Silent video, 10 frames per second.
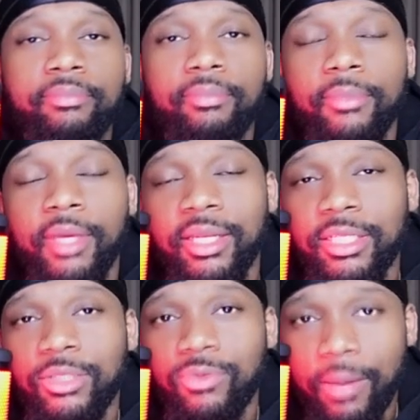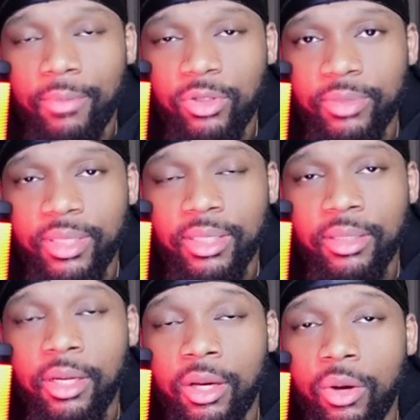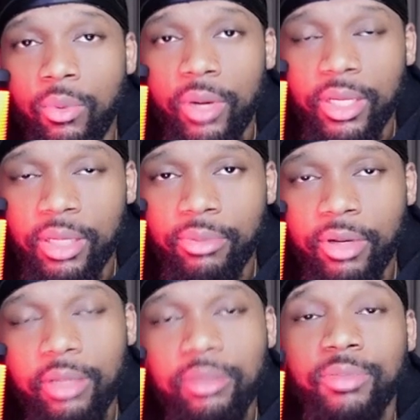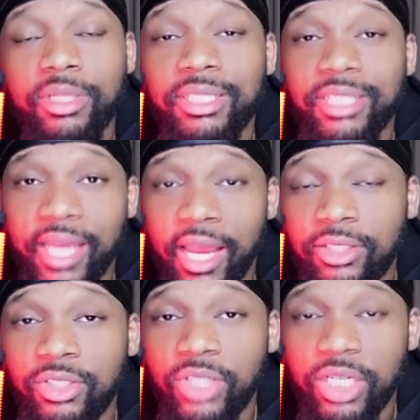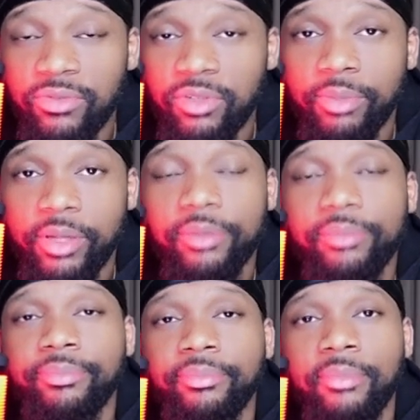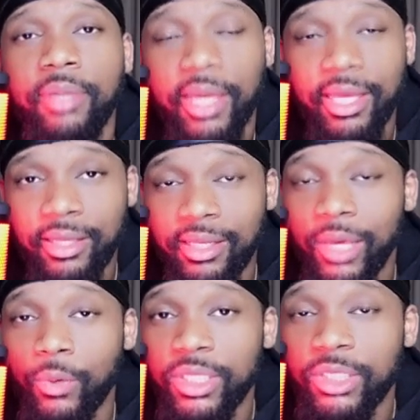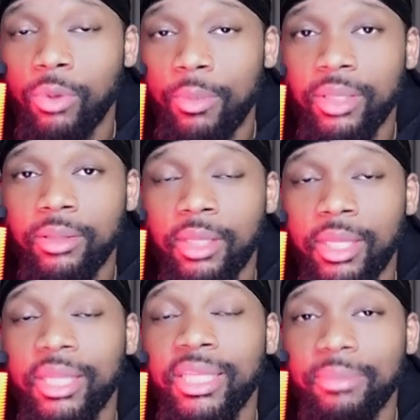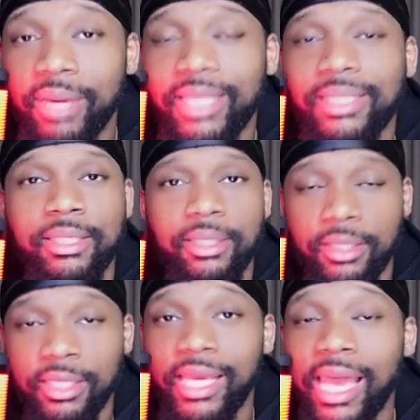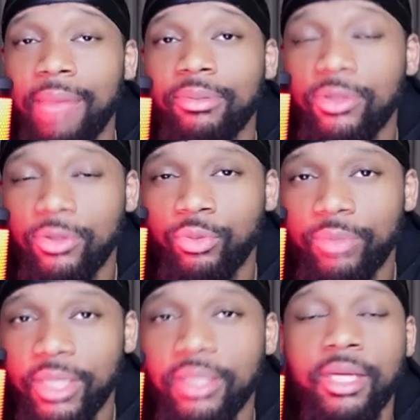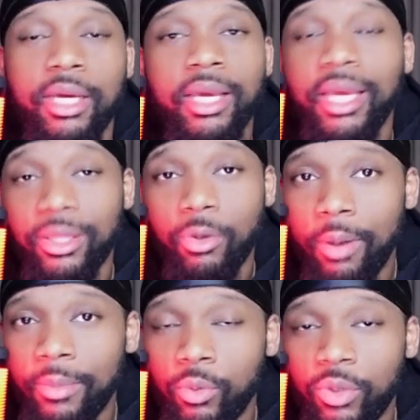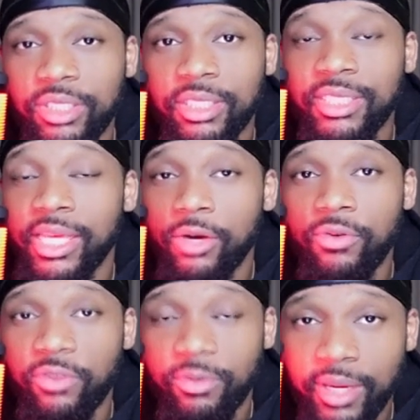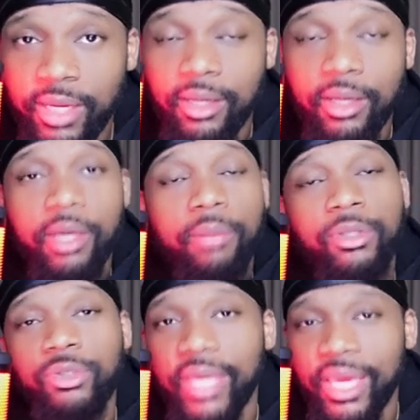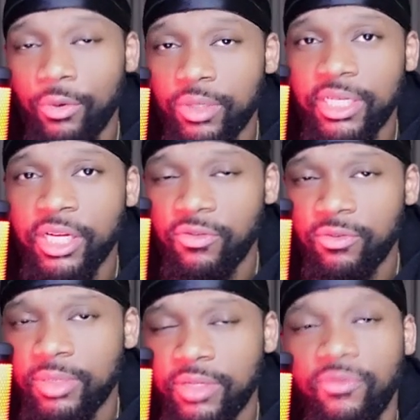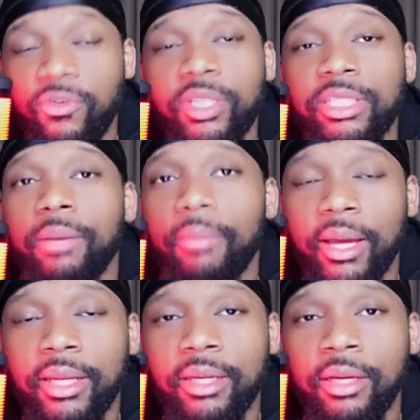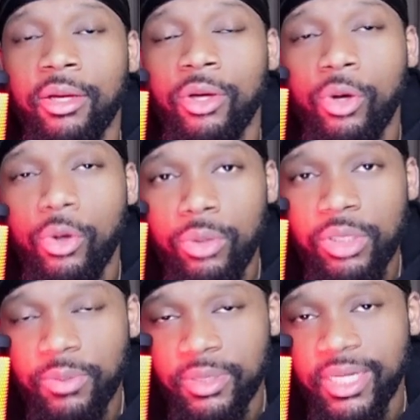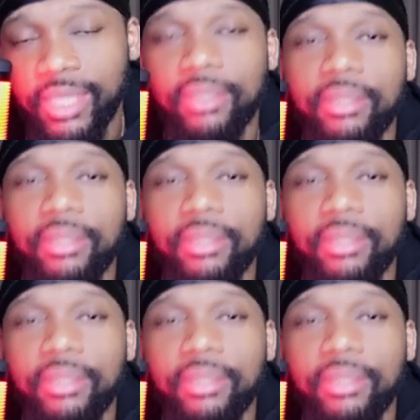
And this is why most men win and break us, because they actually change for the better. And then they wish the woman the best, the absolute best. And the woman wishes hell for the man. But you can't wish hell for somebody who is protected.